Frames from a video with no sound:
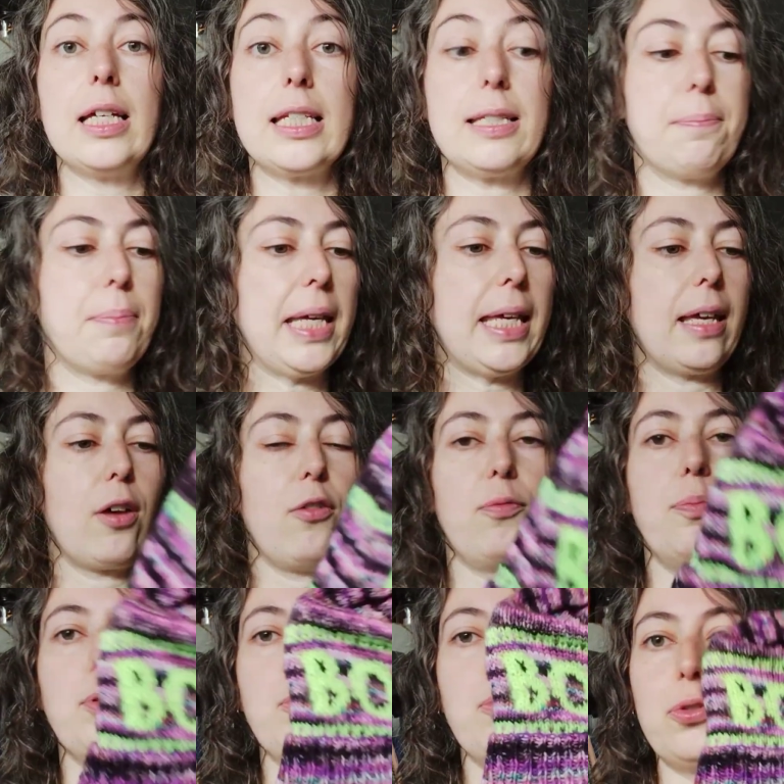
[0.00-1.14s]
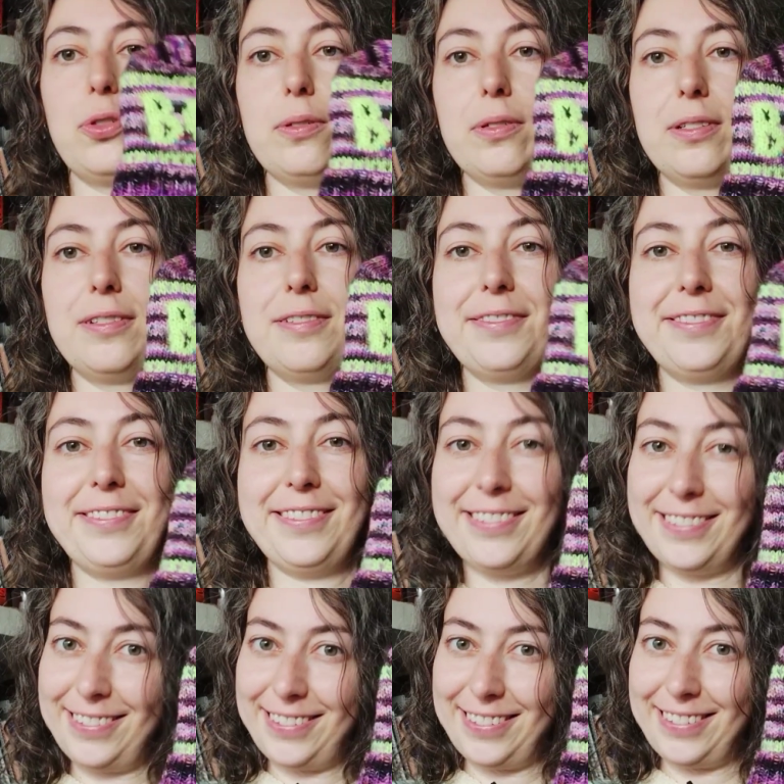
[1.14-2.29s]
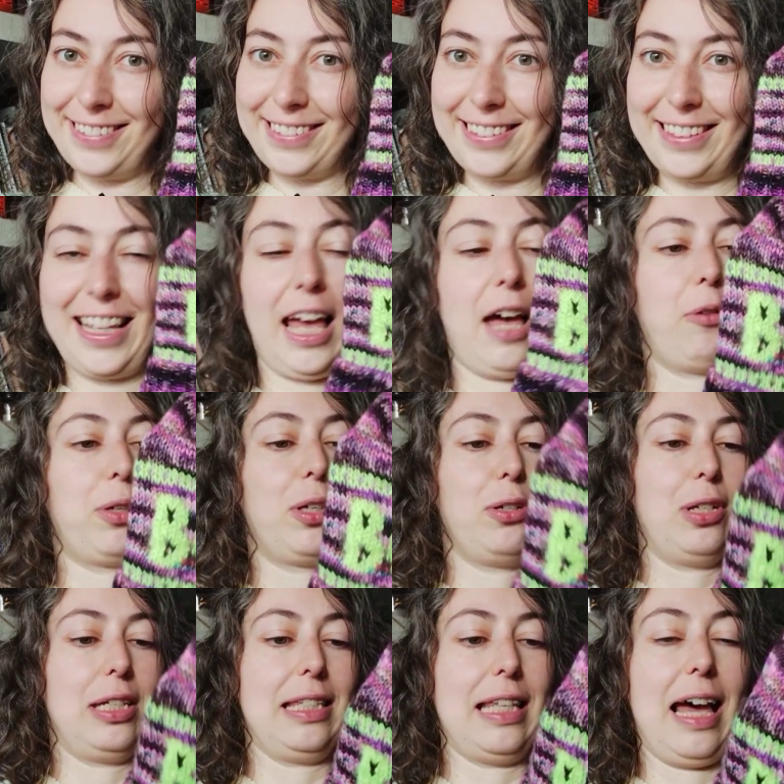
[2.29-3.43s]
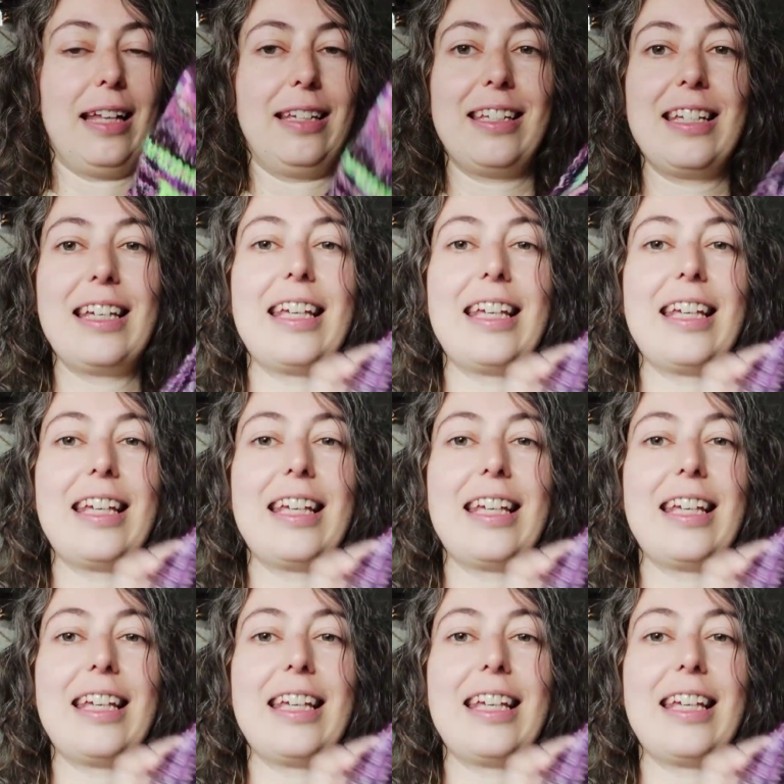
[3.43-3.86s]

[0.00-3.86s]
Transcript: Speaking of boos, how cute is that?